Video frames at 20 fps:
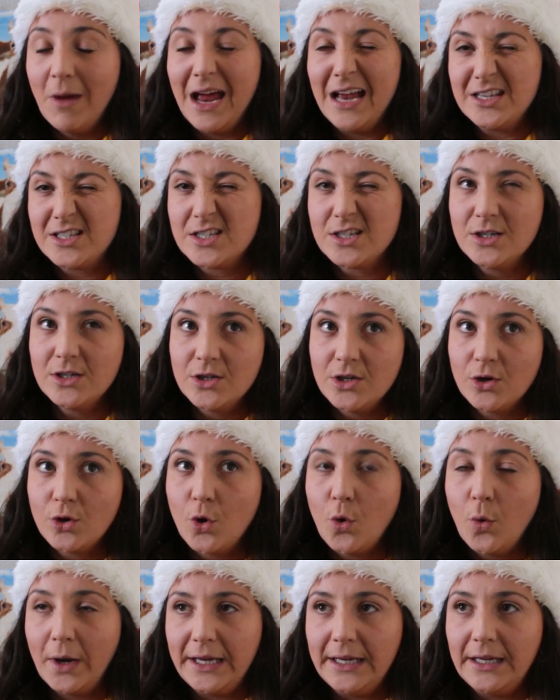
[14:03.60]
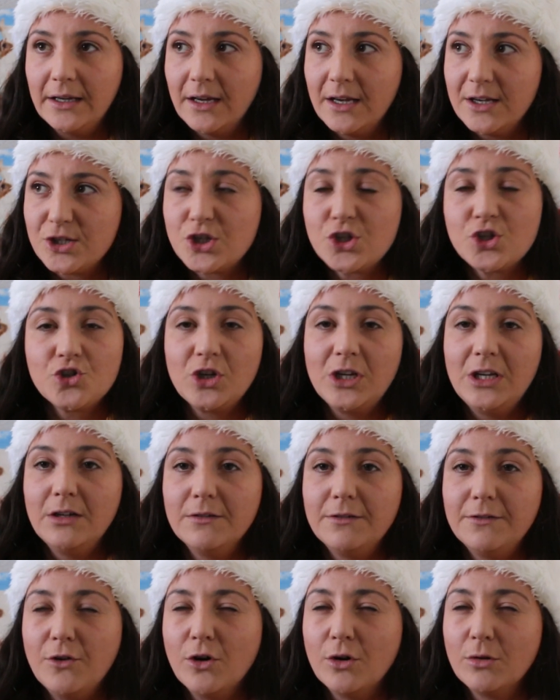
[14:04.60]
isn't quite as
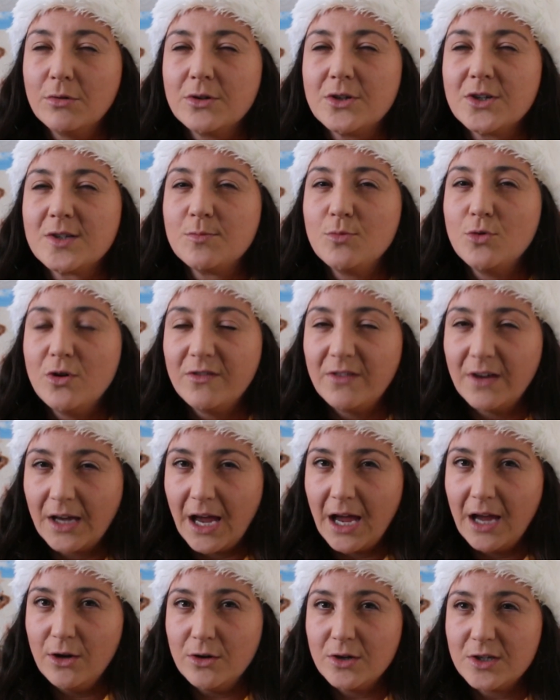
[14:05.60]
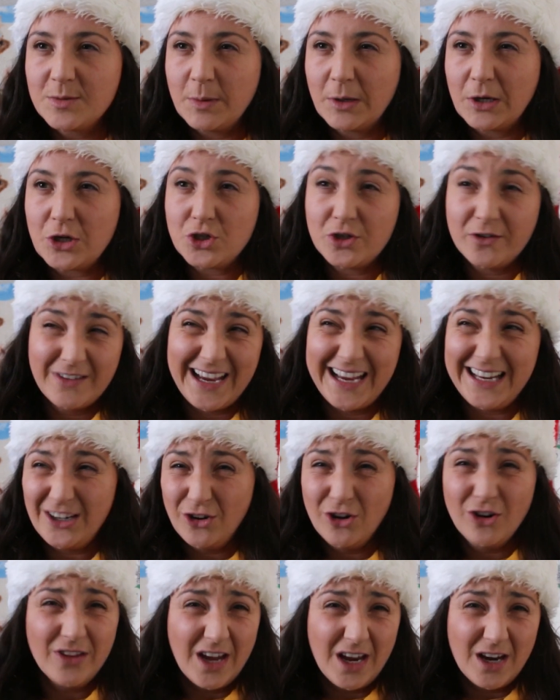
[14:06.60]
straightforward as moving house because you've kind of
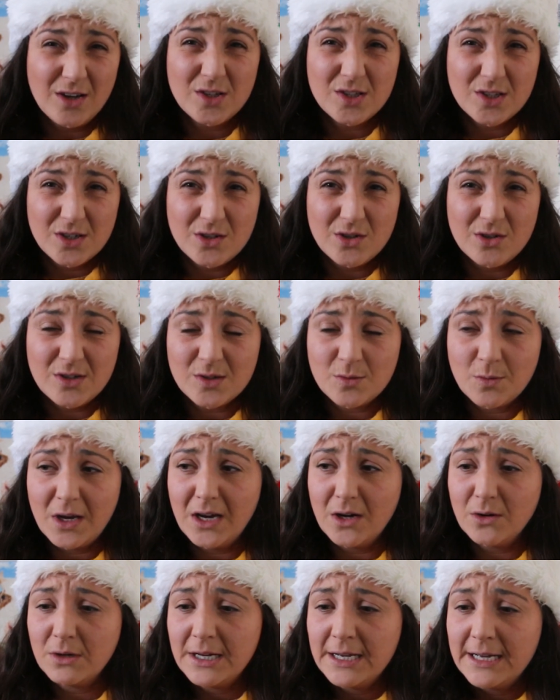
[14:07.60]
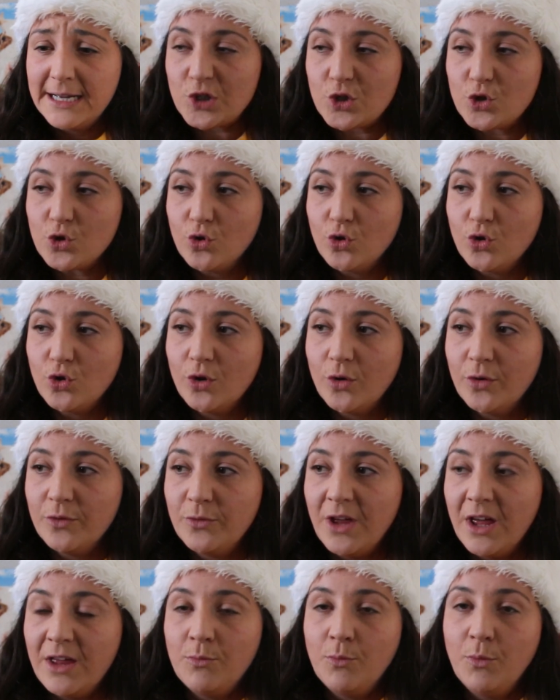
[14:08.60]
got the house to do as well. So
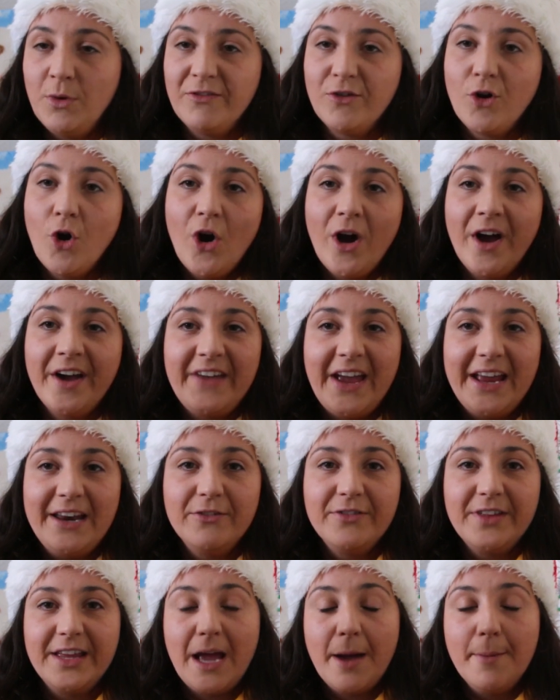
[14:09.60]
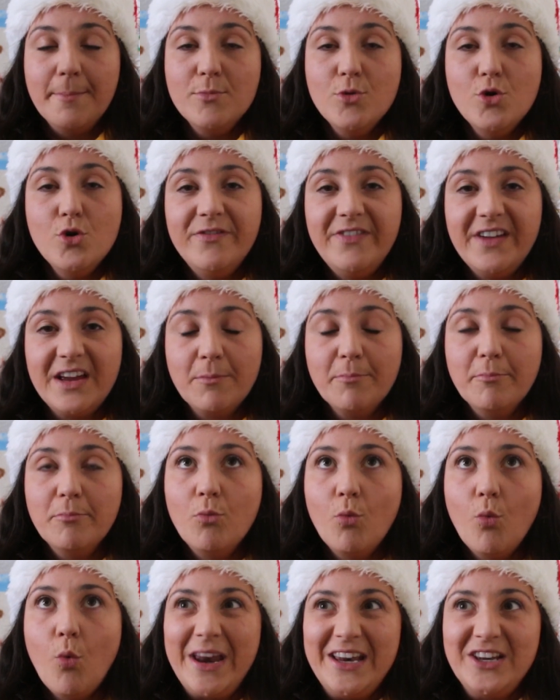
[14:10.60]
we've got a kind of like a
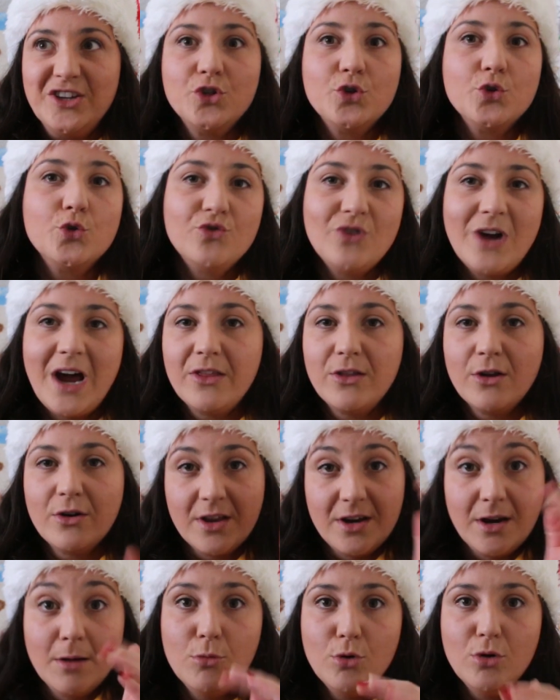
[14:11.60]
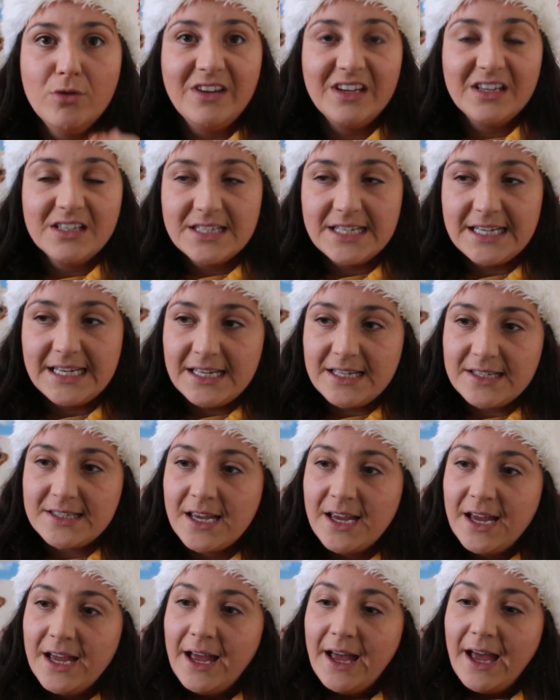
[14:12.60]
moving window rather than a moving date,
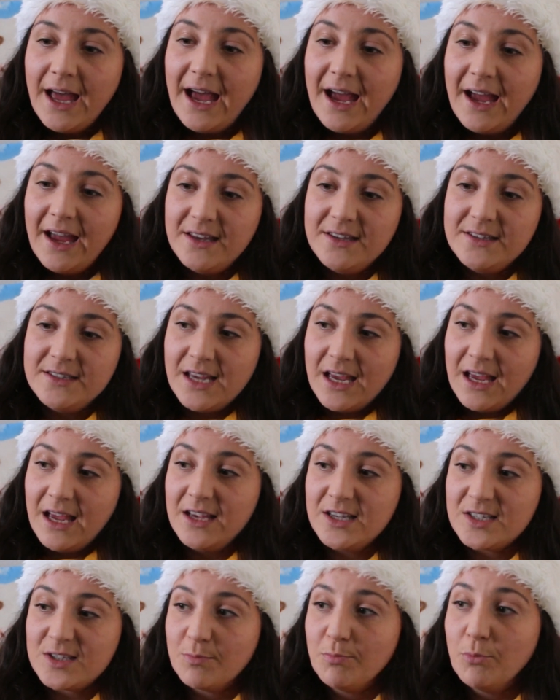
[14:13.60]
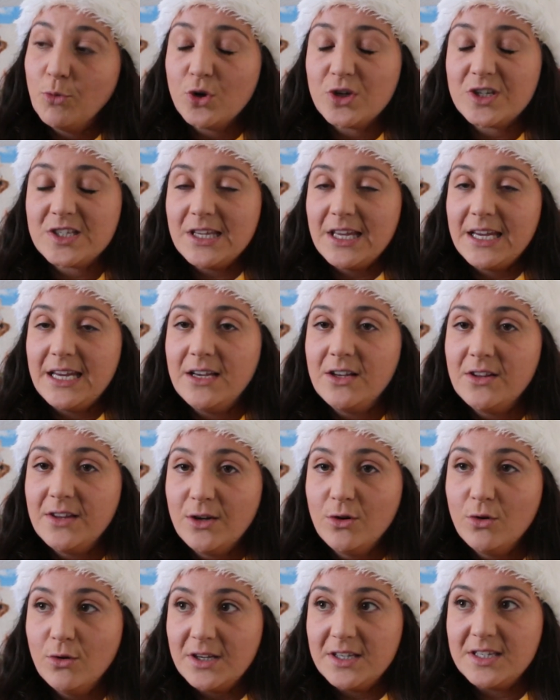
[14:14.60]
and it's most
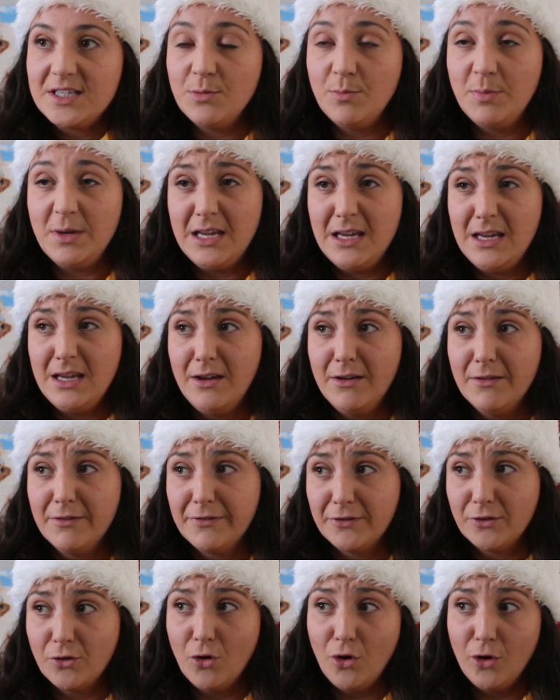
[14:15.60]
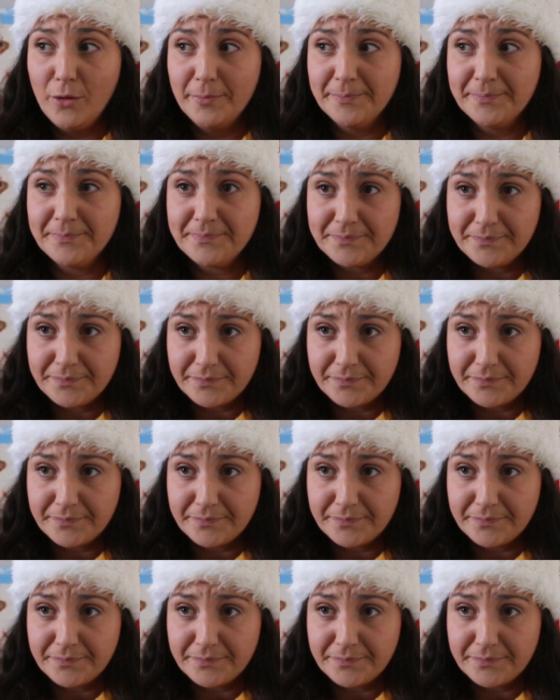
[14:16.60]
likely going to be from